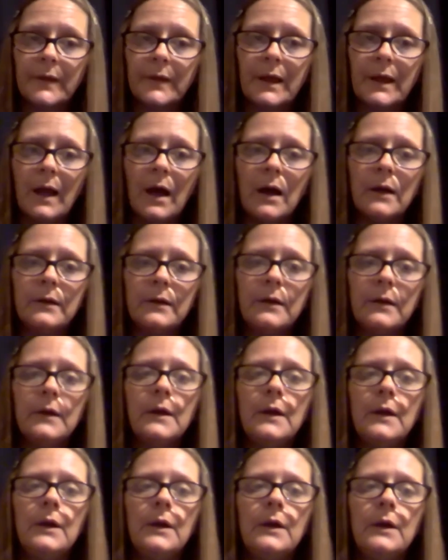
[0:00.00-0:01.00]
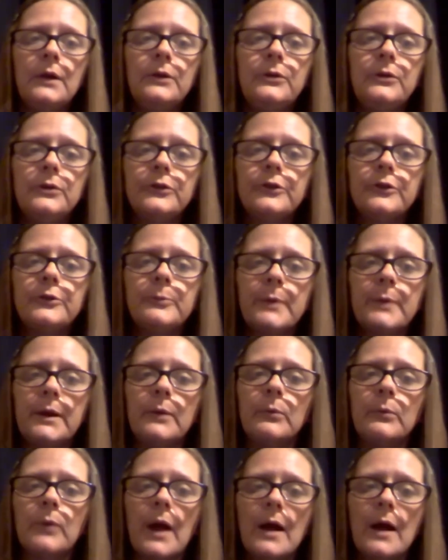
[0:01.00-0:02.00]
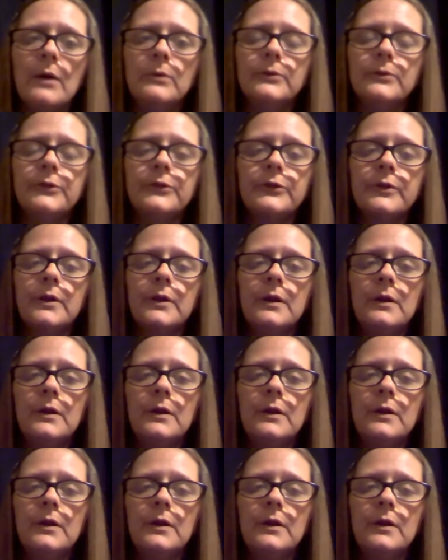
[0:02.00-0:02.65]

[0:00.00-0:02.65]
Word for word: God uses many routes